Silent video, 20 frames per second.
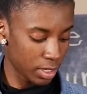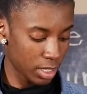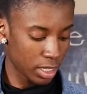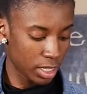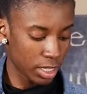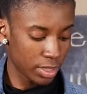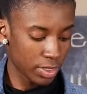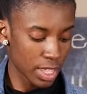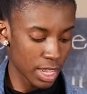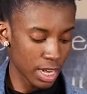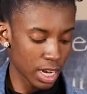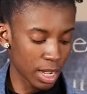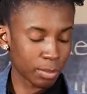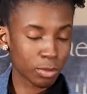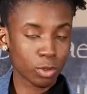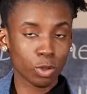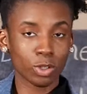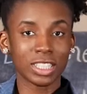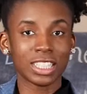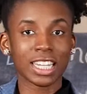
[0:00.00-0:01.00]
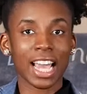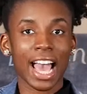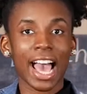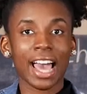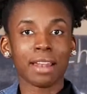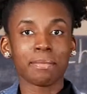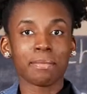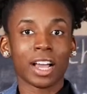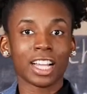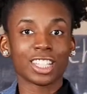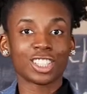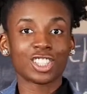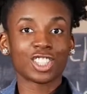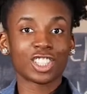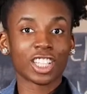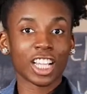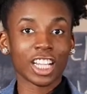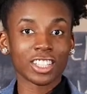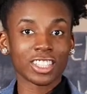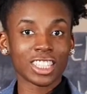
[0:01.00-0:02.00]
And then I'm going to add my
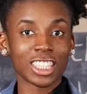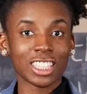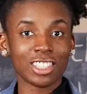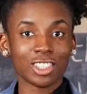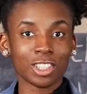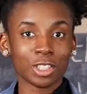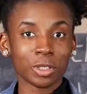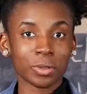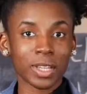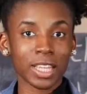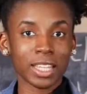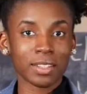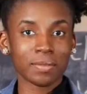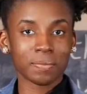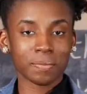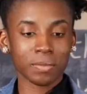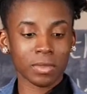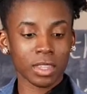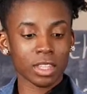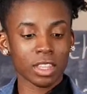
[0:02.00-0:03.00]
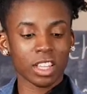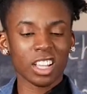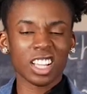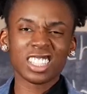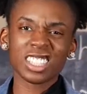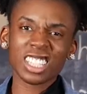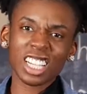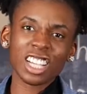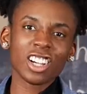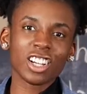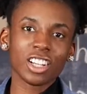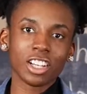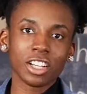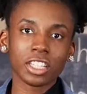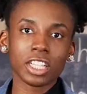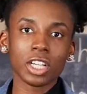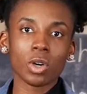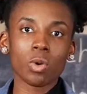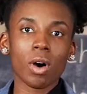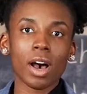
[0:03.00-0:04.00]
sherry to it. It's like a
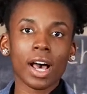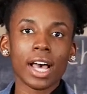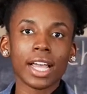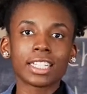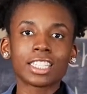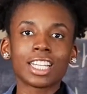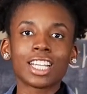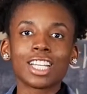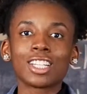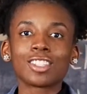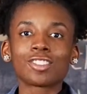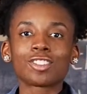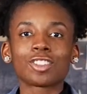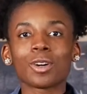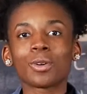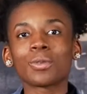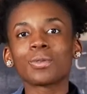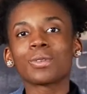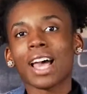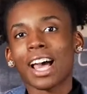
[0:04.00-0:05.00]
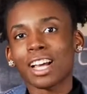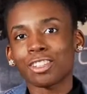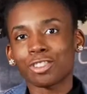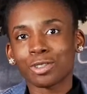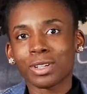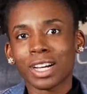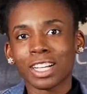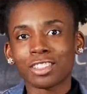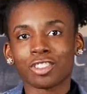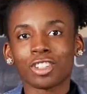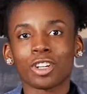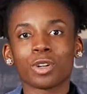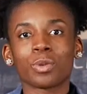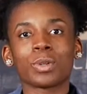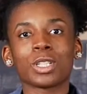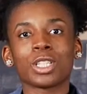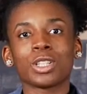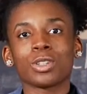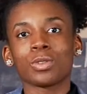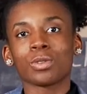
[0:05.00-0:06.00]
cooking wine. So as you guys know,
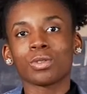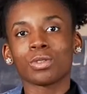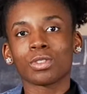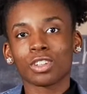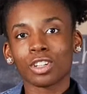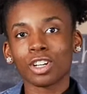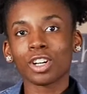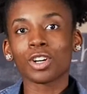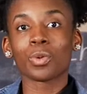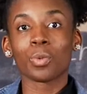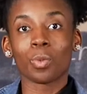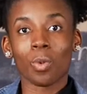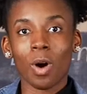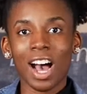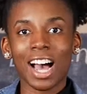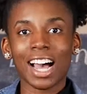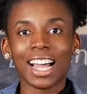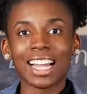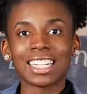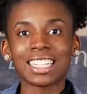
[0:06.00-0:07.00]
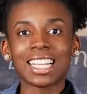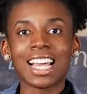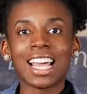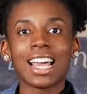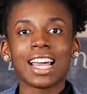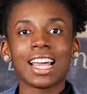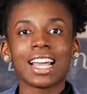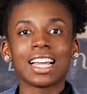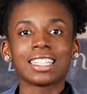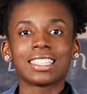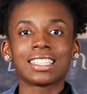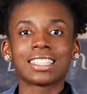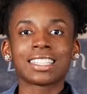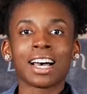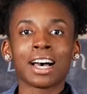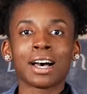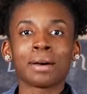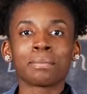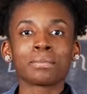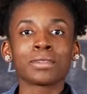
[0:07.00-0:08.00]
when you cook wine, it's
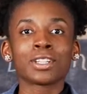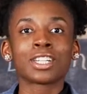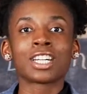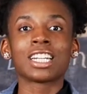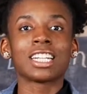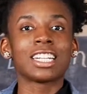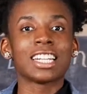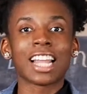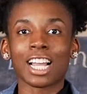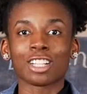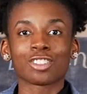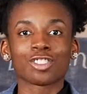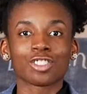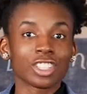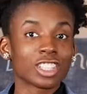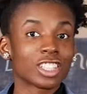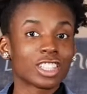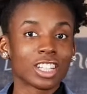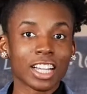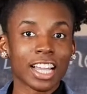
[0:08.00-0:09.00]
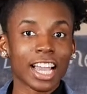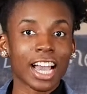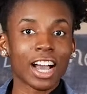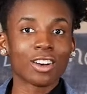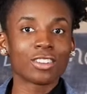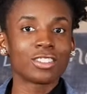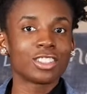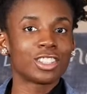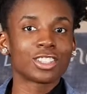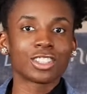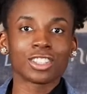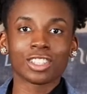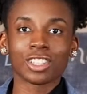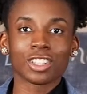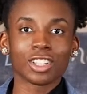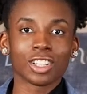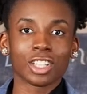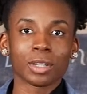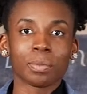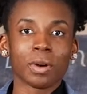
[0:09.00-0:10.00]
gonna naturally cook out during the
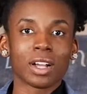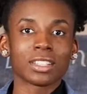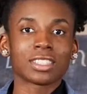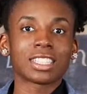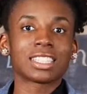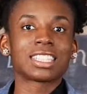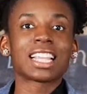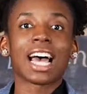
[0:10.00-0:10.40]
cooking process, the